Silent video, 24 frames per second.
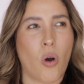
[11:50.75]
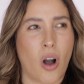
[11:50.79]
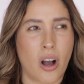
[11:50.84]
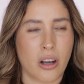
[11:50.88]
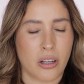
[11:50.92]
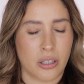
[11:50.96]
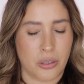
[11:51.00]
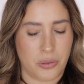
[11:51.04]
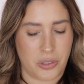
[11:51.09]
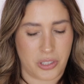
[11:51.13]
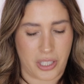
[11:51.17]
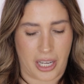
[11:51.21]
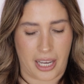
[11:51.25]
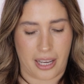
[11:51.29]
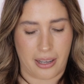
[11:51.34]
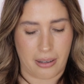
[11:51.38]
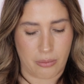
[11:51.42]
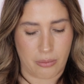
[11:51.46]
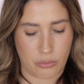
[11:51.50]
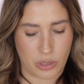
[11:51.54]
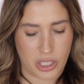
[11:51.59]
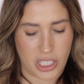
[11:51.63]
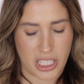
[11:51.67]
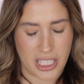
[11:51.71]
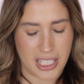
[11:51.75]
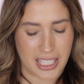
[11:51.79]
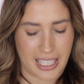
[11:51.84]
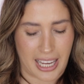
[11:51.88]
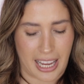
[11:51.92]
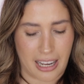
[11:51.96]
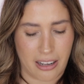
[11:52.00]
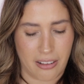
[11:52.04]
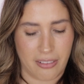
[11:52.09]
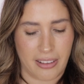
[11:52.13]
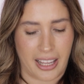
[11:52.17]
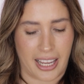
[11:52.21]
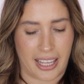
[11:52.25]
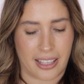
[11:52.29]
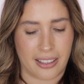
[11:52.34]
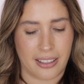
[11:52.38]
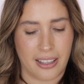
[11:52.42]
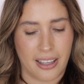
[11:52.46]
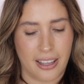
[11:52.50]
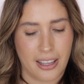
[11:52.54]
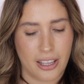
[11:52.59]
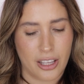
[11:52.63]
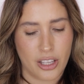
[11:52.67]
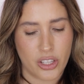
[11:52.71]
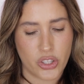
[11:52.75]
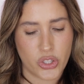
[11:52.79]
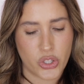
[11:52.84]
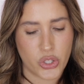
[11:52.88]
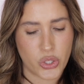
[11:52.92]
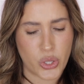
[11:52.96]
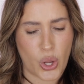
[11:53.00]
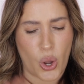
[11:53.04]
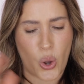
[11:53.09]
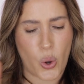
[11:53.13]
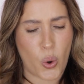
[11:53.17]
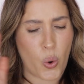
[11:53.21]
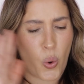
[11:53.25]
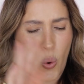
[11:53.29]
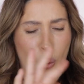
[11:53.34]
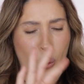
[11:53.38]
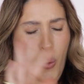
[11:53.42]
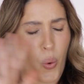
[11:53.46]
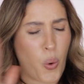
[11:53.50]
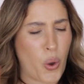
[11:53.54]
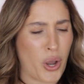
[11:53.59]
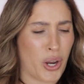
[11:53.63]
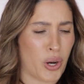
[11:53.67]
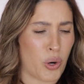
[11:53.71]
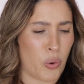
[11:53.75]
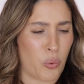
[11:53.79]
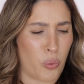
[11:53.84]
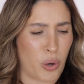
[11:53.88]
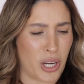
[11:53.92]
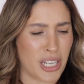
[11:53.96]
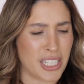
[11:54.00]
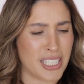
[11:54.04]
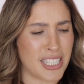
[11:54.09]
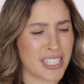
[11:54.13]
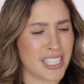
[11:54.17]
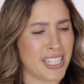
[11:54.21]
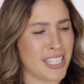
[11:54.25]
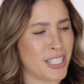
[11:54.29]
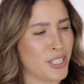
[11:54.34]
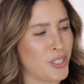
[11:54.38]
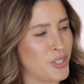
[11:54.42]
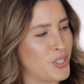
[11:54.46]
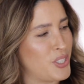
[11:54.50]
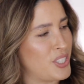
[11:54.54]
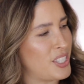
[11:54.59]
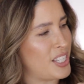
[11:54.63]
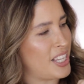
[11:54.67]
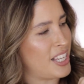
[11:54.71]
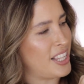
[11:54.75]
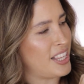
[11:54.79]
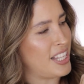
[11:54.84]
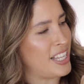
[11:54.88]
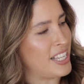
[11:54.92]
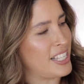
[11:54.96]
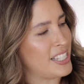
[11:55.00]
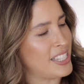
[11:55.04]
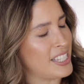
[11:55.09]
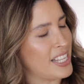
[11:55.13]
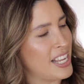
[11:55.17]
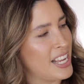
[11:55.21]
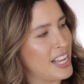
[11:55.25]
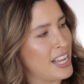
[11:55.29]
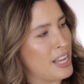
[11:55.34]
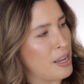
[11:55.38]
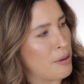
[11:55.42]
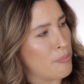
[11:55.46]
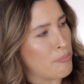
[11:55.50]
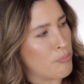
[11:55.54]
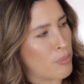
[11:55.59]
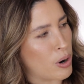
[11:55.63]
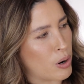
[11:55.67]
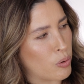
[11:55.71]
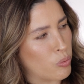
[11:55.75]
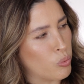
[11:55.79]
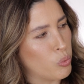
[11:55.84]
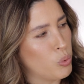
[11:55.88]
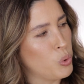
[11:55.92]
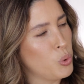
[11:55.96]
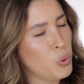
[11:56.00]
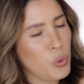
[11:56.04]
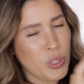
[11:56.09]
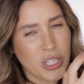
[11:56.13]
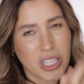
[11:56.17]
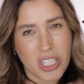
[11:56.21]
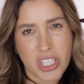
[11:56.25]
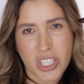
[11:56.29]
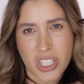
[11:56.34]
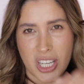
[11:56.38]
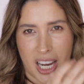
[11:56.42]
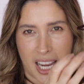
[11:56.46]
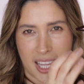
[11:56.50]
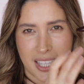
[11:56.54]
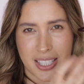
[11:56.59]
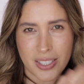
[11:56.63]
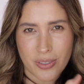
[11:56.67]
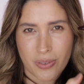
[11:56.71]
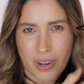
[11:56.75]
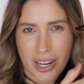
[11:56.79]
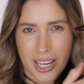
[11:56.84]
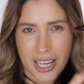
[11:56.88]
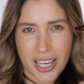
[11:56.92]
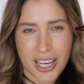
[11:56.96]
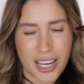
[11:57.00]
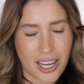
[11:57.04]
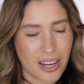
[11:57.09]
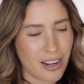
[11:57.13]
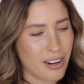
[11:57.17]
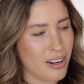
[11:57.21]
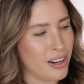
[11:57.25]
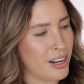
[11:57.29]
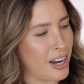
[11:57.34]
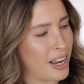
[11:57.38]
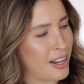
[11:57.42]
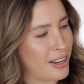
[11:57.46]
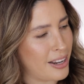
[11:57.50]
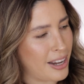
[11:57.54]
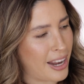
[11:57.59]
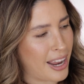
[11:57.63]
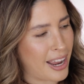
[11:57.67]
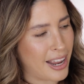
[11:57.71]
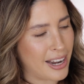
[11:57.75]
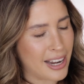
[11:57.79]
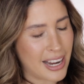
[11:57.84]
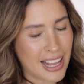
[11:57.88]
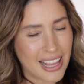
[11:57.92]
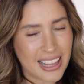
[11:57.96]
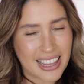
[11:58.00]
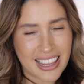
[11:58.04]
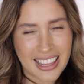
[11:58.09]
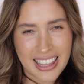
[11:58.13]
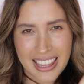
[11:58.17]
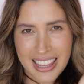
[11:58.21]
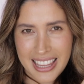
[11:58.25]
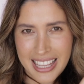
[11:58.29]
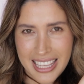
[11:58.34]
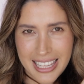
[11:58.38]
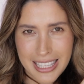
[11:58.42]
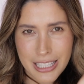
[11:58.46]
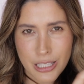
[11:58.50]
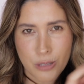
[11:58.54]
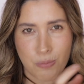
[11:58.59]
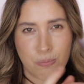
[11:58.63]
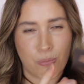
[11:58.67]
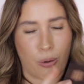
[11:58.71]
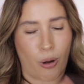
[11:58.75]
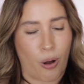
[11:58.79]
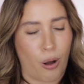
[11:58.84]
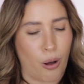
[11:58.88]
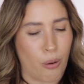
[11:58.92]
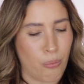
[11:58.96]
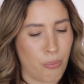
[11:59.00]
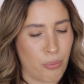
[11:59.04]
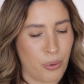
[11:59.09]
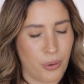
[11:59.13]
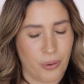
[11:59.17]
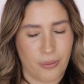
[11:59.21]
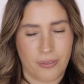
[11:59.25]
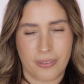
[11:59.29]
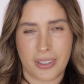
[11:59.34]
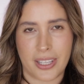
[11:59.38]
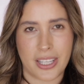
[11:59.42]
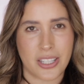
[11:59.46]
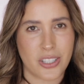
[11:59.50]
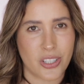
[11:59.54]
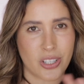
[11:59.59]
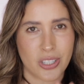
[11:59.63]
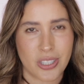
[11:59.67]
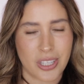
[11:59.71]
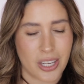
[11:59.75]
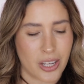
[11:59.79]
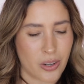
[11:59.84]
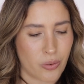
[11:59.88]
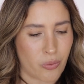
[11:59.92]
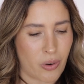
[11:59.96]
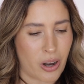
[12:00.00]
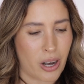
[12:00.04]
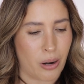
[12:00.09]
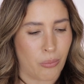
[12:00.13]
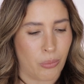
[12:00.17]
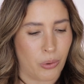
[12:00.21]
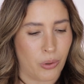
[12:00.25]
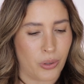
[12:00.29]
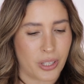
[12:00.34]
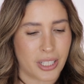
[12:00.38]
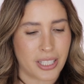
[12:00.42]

Walk of Shame which is kind of like so crazy to see these maroony shades right here and then this pump. it's just incredible